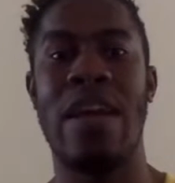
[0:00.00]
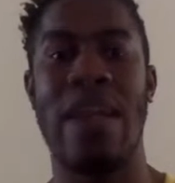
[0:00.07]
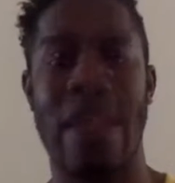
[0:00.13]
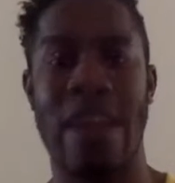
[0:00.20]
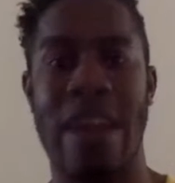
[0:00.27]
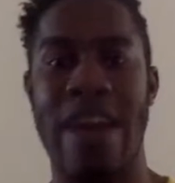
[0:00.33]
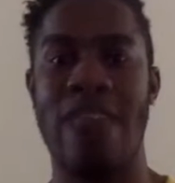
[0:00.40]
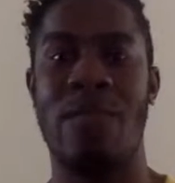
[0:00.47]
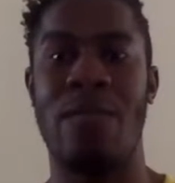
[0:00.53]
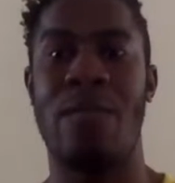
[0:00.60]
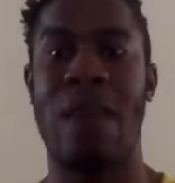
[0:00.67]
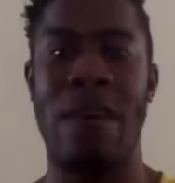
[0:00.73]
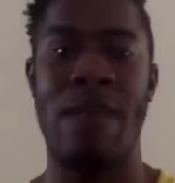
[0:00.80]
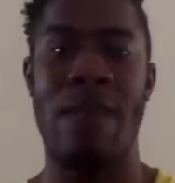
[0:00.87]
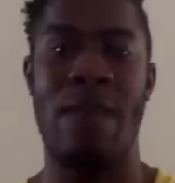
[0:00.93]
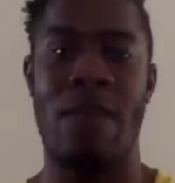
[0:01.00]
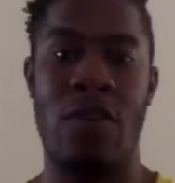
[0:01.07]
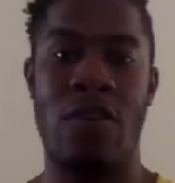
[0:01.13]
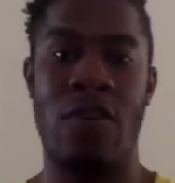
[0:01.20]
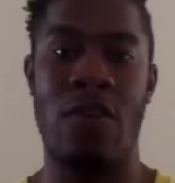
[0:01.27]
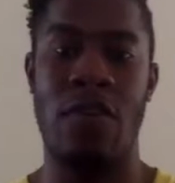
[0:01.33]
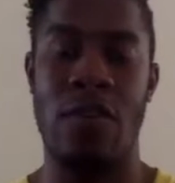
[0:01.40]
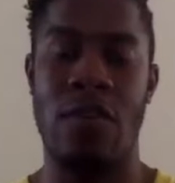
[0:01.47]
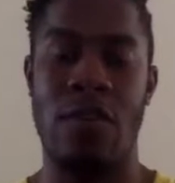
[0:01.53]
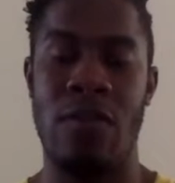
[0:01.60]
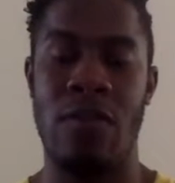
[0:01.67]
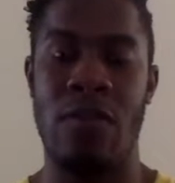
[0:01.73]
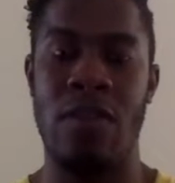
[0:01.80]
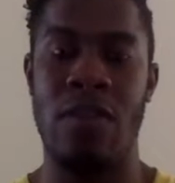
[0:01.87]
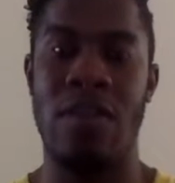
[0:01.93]
And that's by virtue
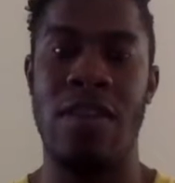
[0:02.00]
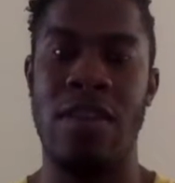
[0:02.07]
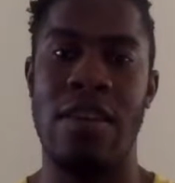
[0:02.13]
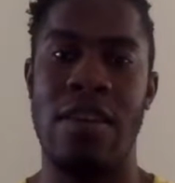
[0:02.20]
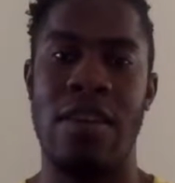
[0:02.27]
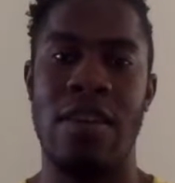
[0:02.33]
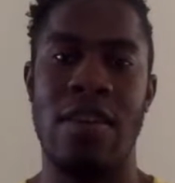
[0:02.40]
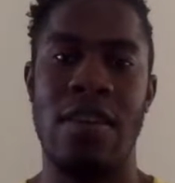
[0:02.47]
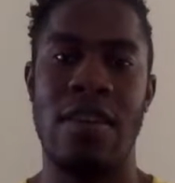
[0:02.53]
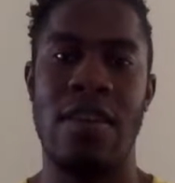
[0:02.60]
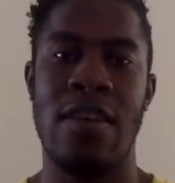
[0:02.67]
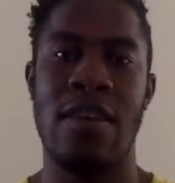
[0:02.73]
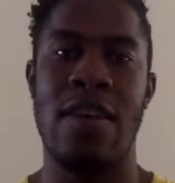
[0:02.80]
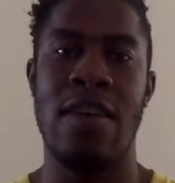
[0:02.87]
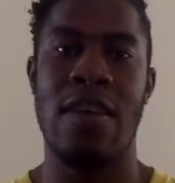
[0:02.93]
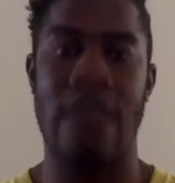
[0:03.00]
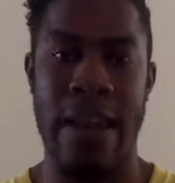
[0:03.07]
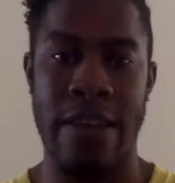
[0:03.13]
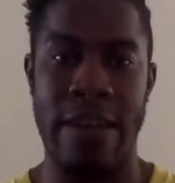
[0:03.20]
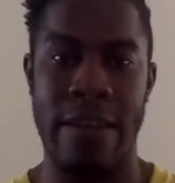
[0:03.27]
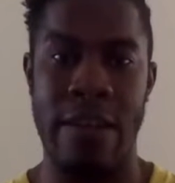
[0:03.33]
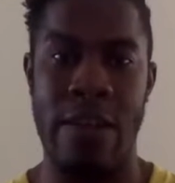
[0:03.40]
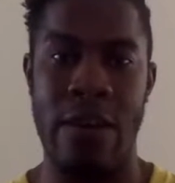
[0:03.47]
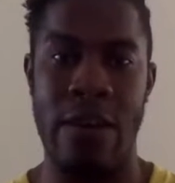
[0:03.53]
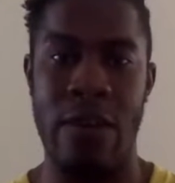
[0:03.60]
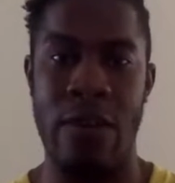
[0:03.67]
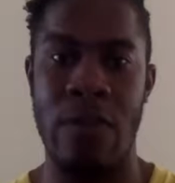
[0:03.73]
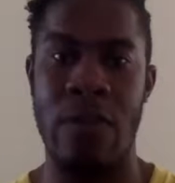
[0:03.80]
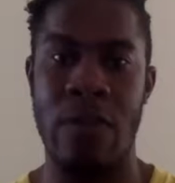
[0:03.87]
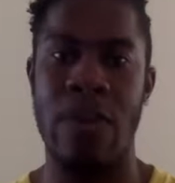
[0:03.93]
of your good deed. And that's how
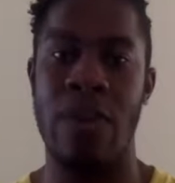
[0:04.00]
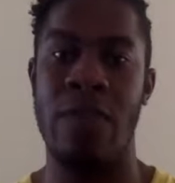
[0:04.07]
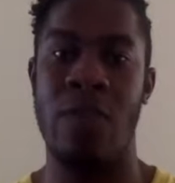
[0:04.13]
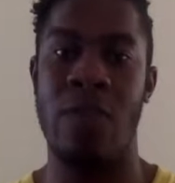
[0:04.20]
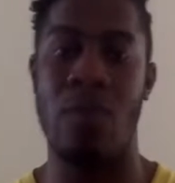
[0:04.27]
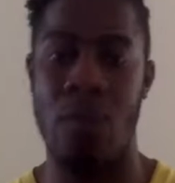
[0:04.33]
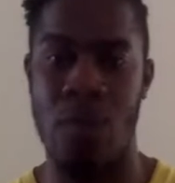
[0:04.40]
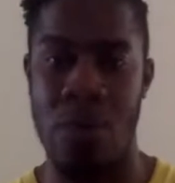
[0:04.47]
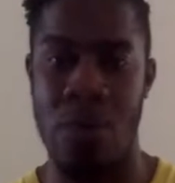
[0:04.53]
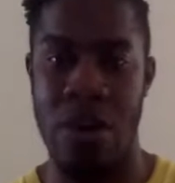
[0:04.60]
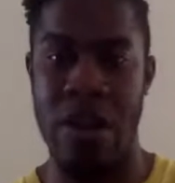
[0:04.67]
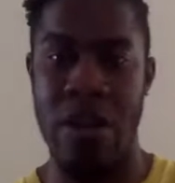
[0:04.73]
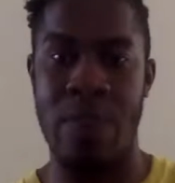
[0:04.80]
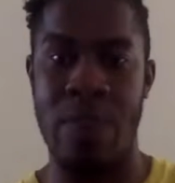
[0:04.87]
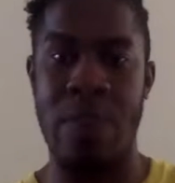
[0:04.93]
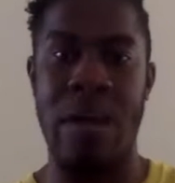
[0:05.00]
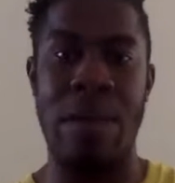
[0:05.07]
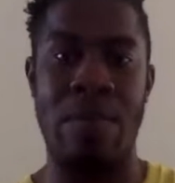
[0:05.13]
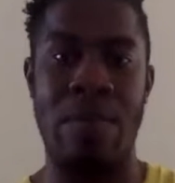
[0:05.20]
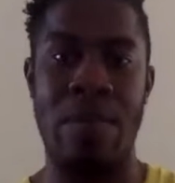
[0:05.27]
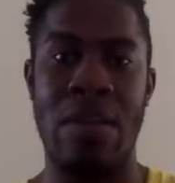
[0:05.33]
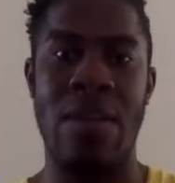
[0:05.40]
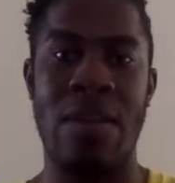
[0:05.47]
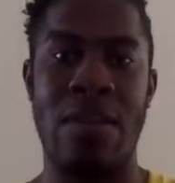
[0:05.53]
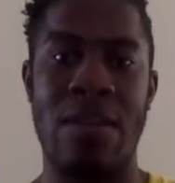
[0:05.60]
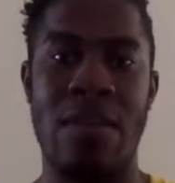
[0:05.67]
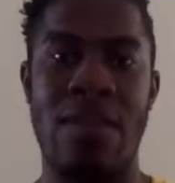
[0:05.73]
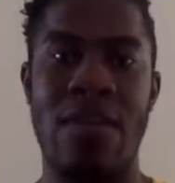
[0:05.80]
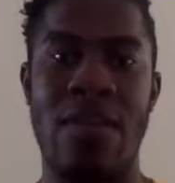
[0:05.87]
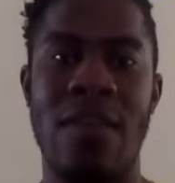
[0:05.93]
you're fucking rewarded, by
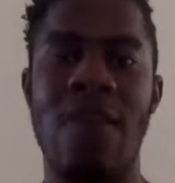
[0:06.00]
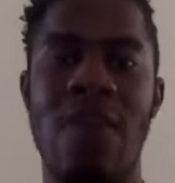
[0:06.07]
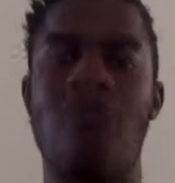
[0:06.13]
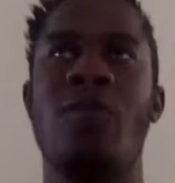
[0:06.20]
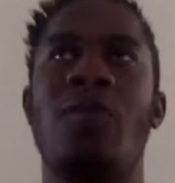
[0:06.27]
being good.